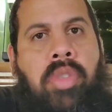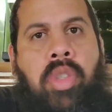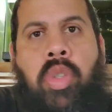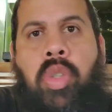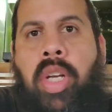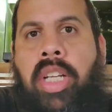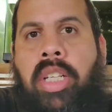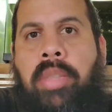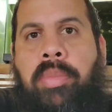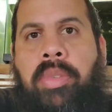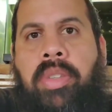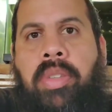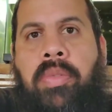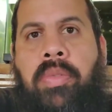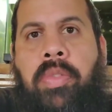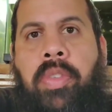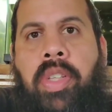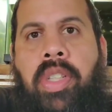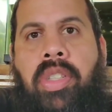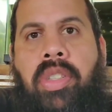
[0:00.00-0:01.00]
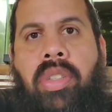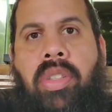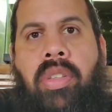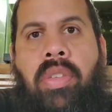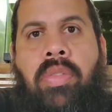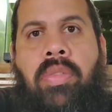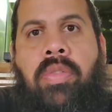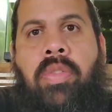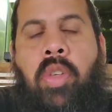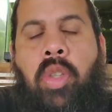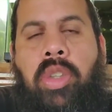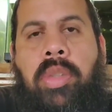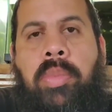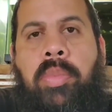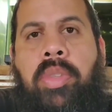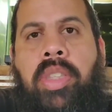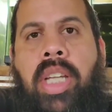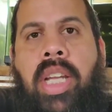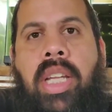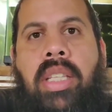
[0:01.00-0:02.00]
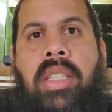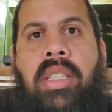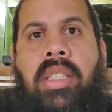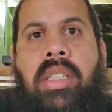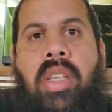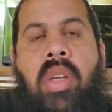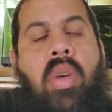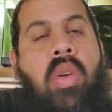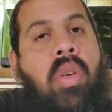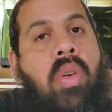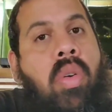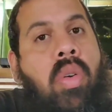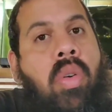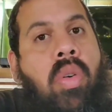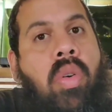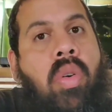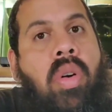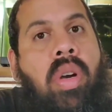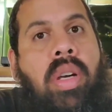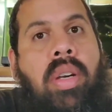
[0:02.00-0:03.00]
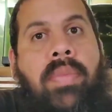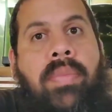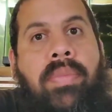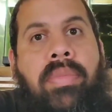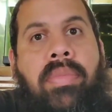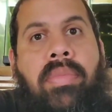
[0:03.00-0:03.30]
Trade them some fish for some tanks. Or